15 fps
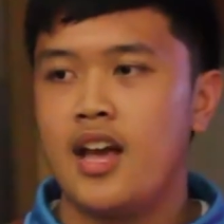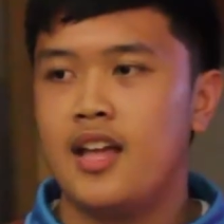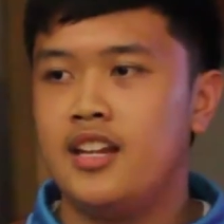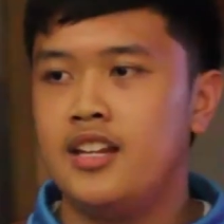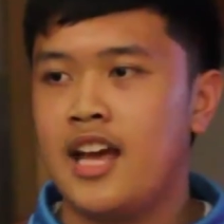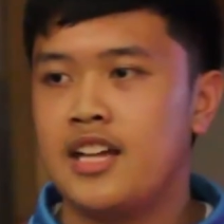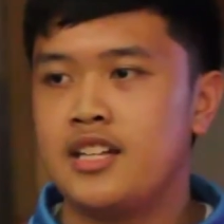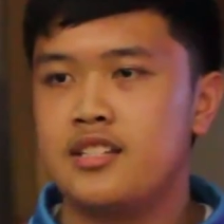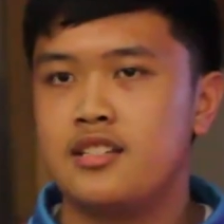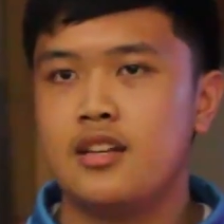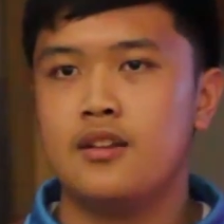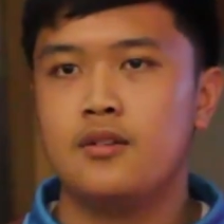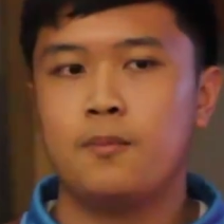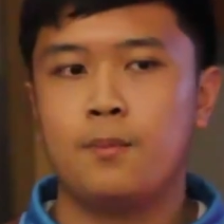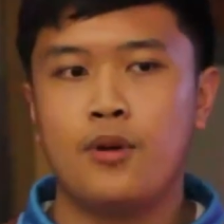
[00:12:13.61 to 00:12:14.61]
and it has
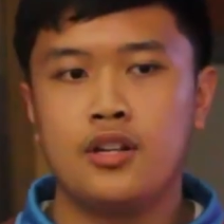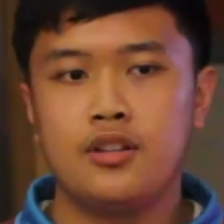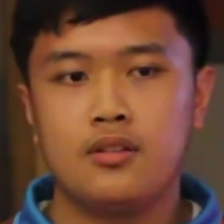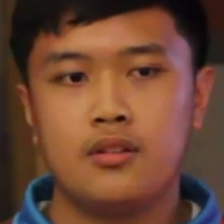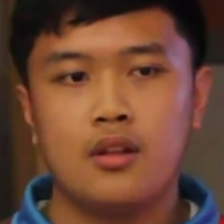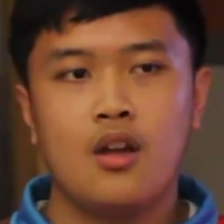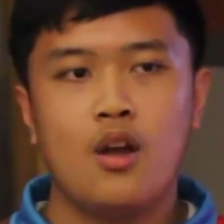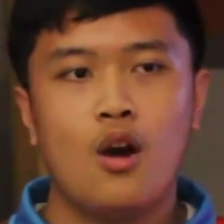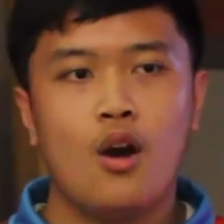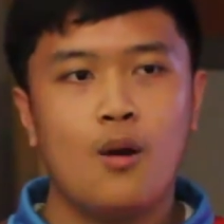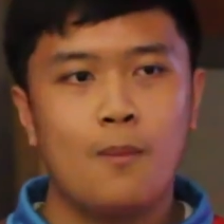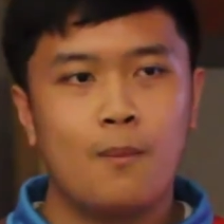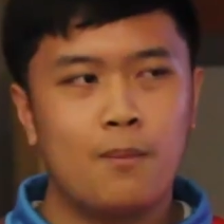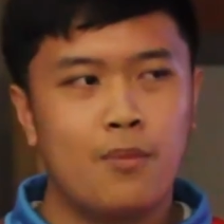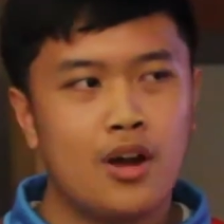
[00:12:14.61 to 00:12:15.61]

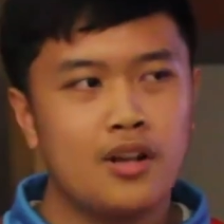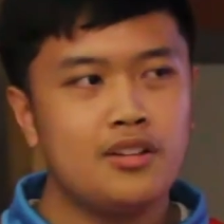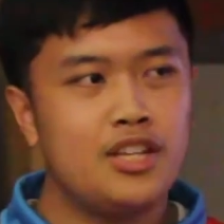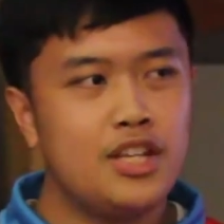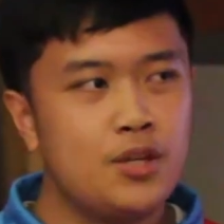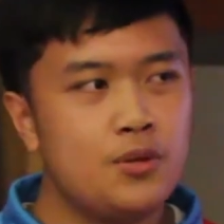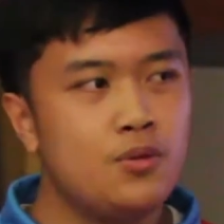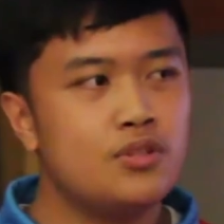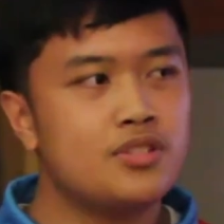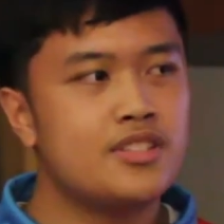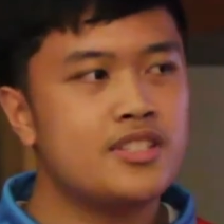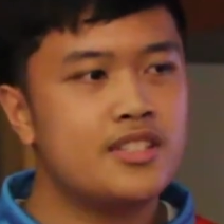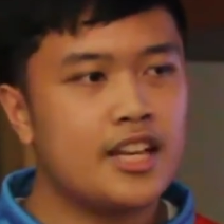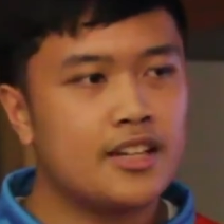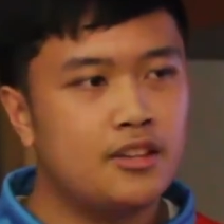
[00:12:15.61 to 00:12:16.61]
brought new
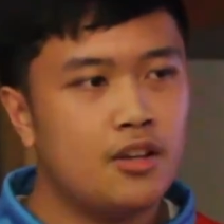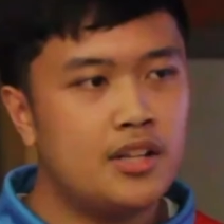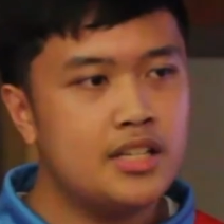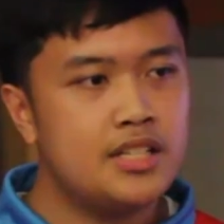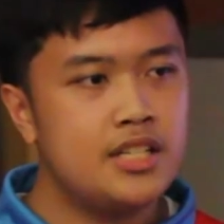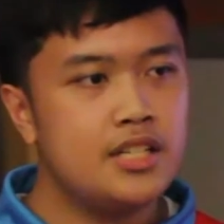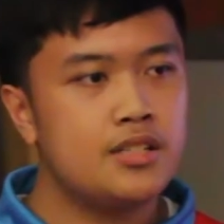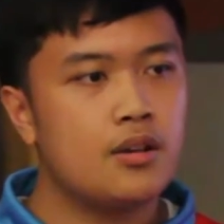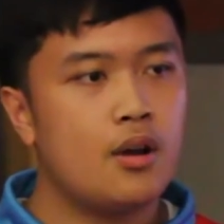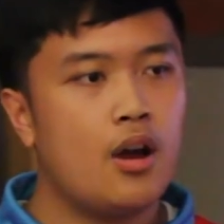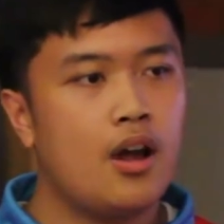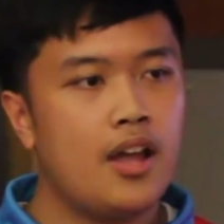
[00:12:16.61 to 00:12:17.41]
technologies